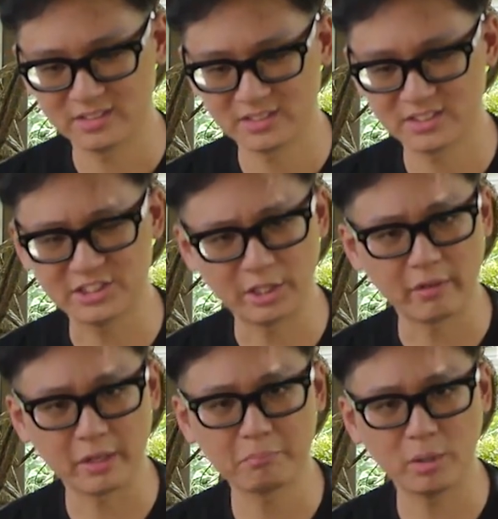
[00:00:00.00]

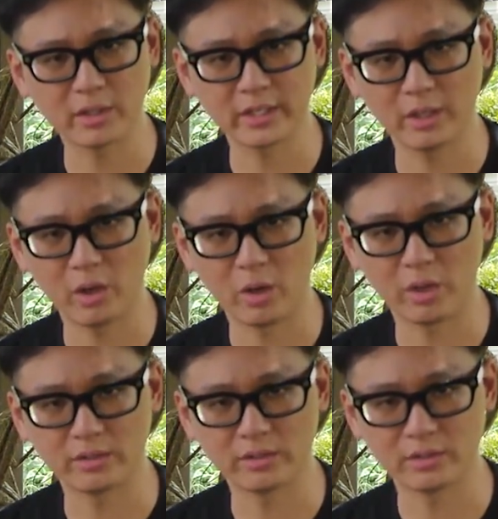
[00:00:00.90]
searing pocket
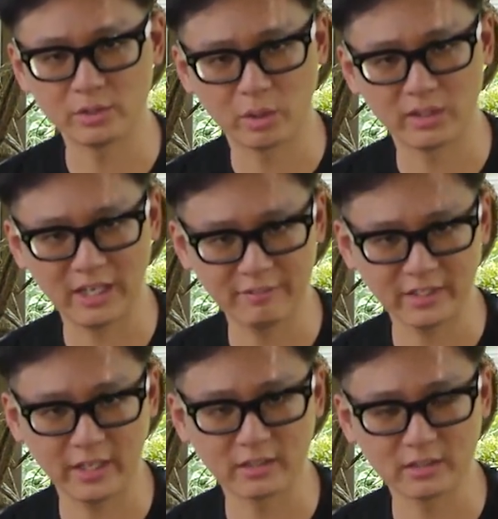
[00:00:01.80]
on your left
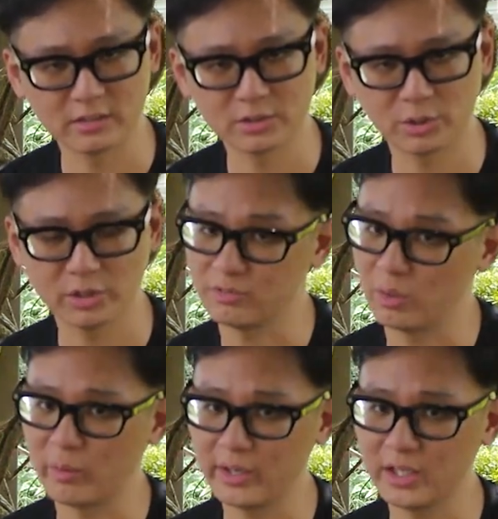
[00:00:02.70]
ankle. So if you're
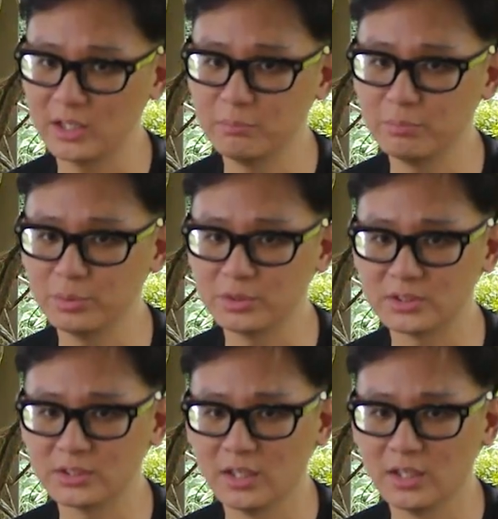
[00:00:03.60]
wearing any boots,